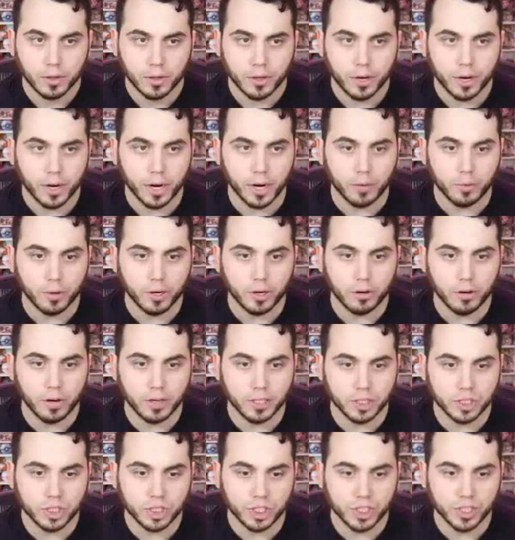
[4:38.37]
All right, we are on
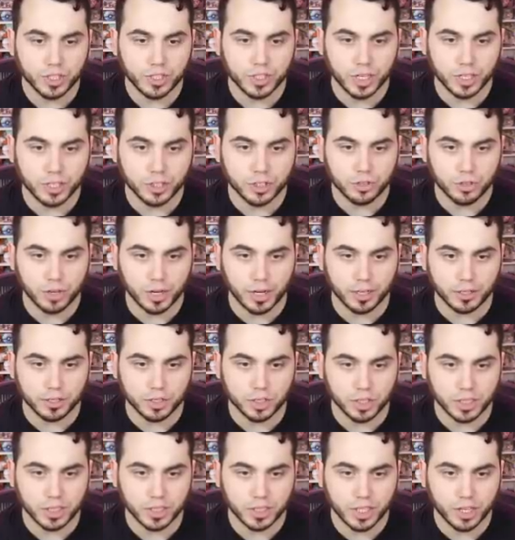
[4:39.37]
Shizen Trail, so
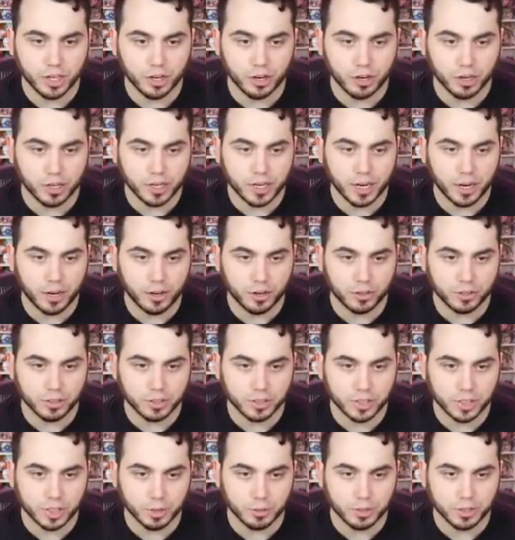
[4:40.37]
let's get our encounter and
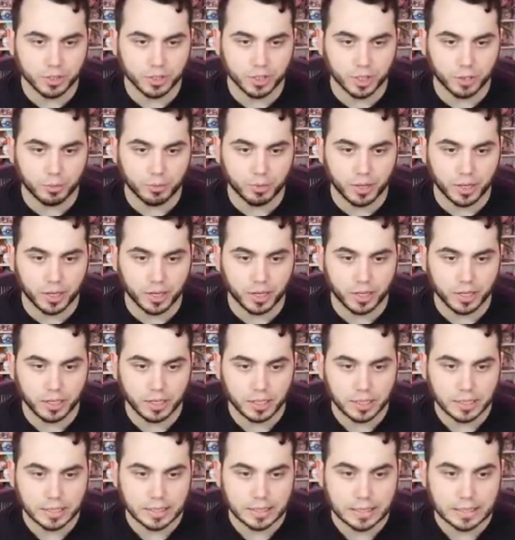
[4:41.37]
see what it's gonna be.
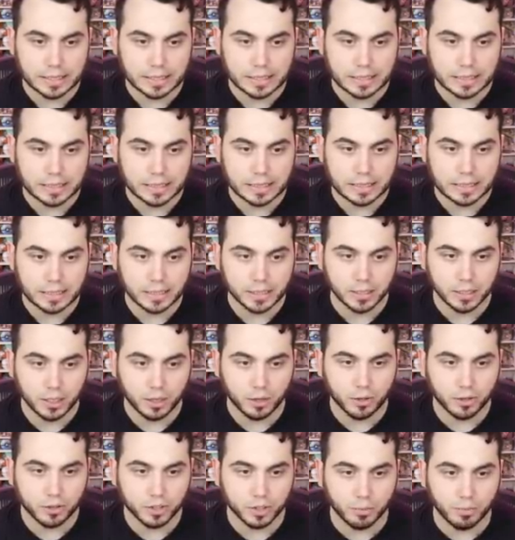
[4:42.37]
Oh,
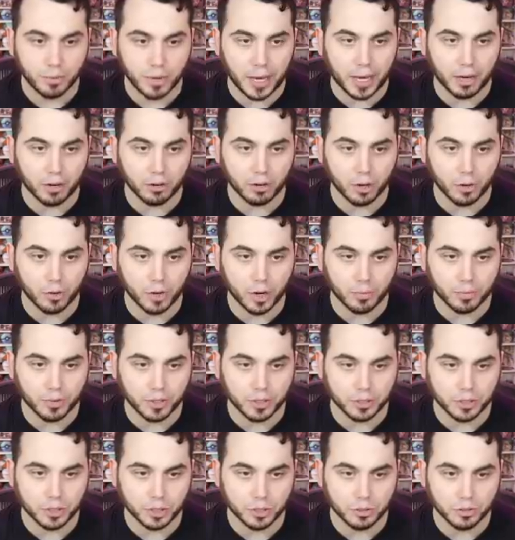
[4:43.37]
there's a battle going up
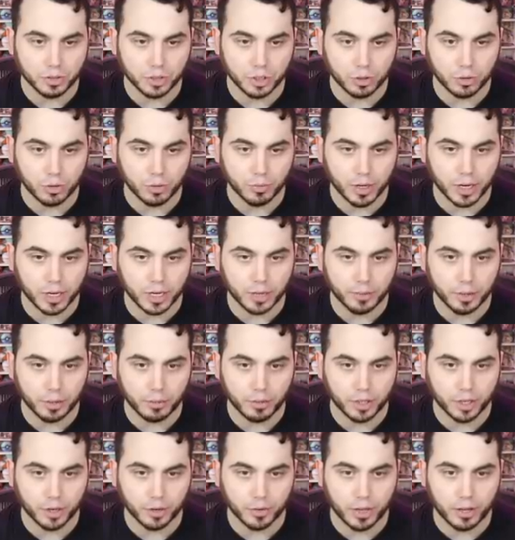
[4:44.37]
there too, so I'm not gonna be able
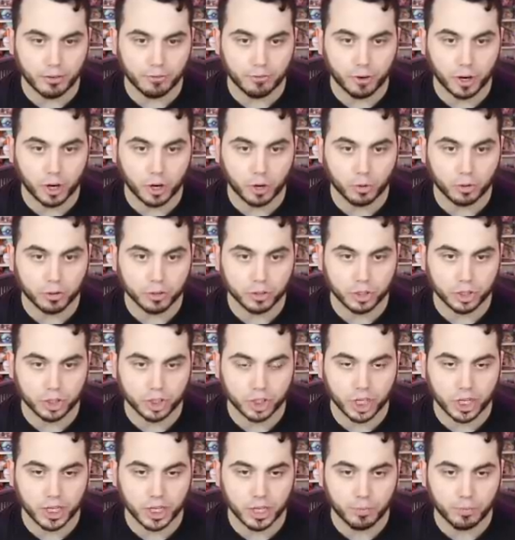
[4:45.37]
to go that far. Oh, there's a
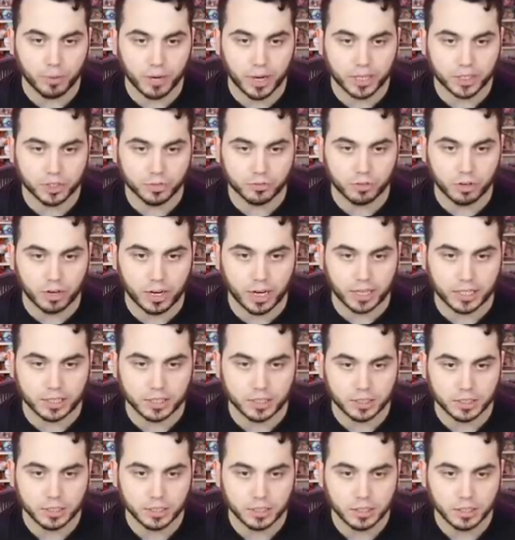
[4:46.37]
shaking patch of
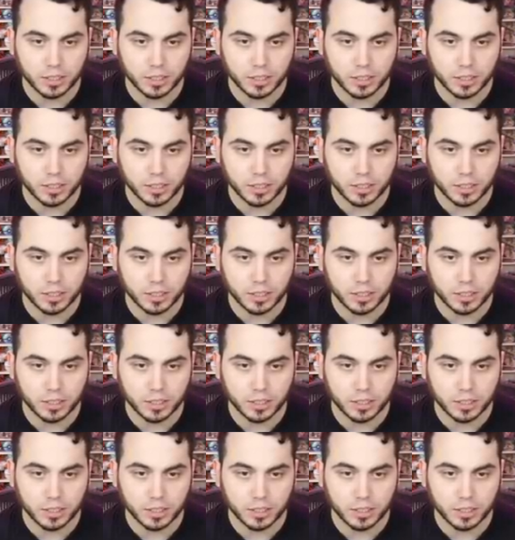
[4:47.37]
grass.